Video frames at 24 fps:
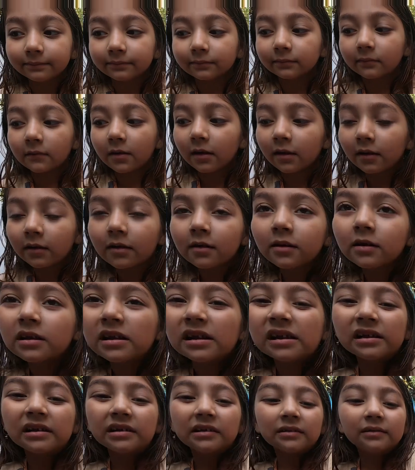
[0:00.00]
This is
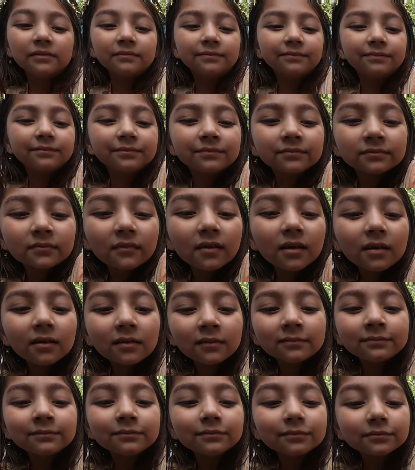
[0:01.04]
vanilla
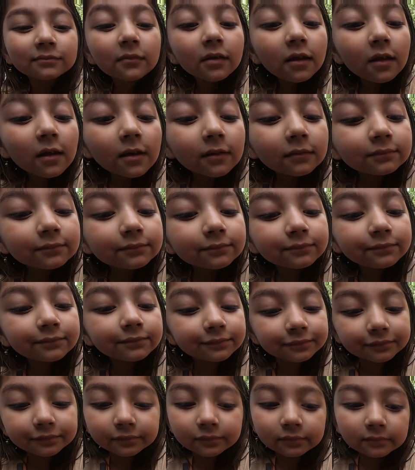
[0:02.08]
cake with
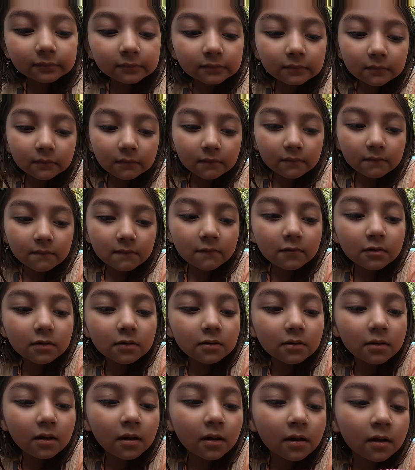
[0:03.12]
chocolate
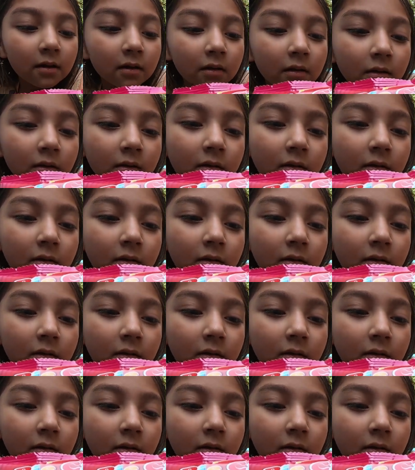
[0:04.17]
cream.